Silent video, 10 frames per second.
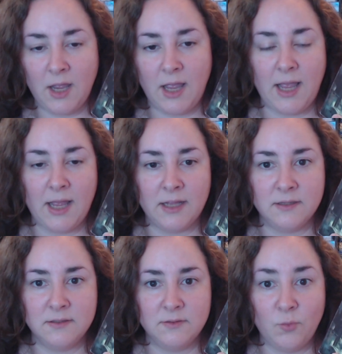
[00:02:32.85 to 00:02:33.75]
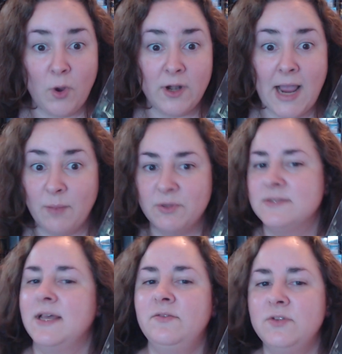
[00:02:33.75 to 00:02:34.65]
And what happens
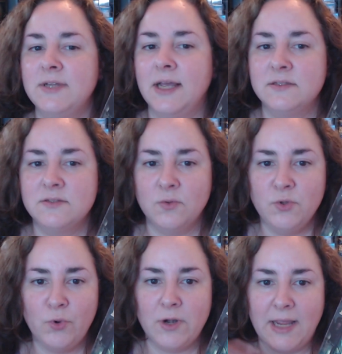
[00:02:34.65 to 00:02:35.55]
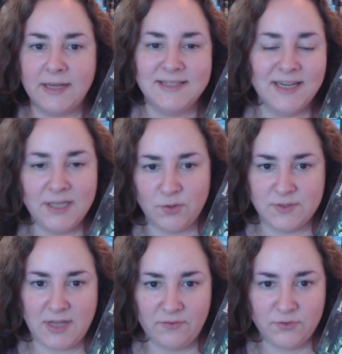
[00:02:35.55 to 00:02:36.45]
after that? So we were like 10 years
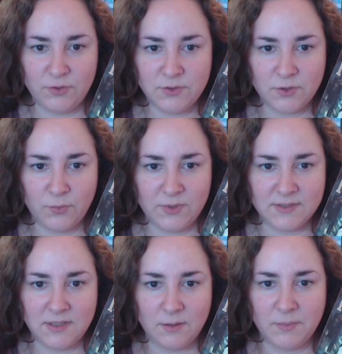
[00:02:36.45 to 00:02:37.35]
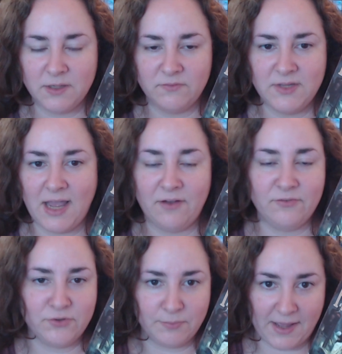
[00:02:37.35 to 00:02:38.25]
after, so we see a bit of the
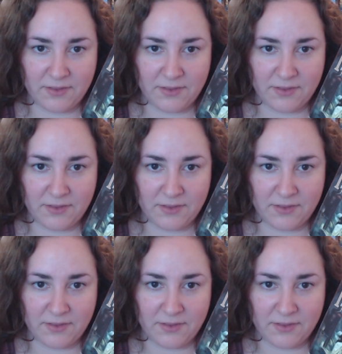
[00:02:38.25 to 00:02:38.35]
aftermath.